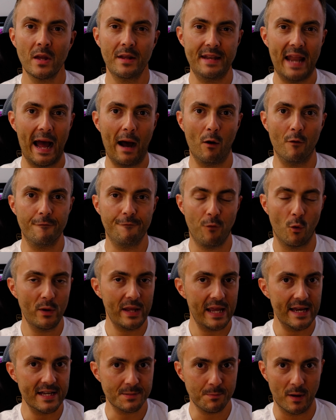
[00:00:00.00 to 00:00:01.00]
now
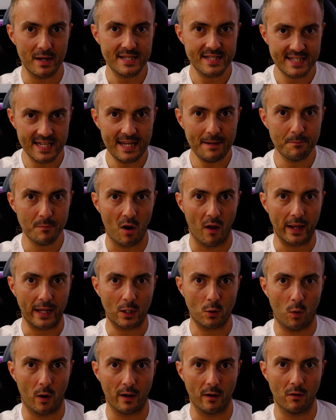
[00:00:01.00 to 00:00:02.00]
4 years might seem
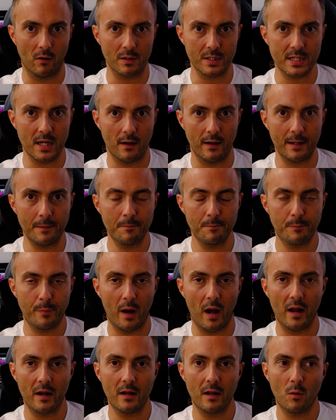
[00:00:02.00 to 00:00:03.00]
like quite a long time,
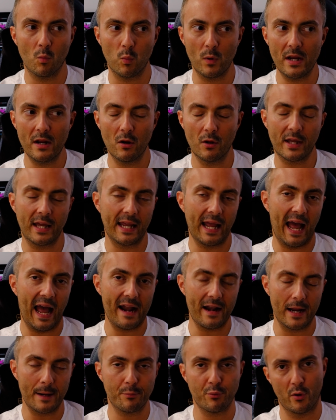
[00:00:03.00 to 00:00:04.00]
but we are looking
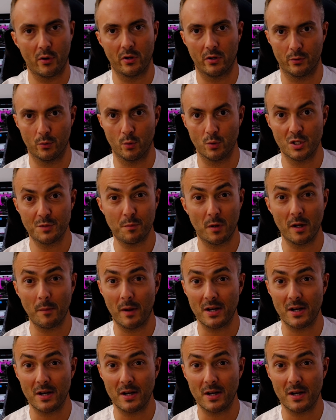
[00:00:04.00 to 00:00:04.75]
at a product launch pretty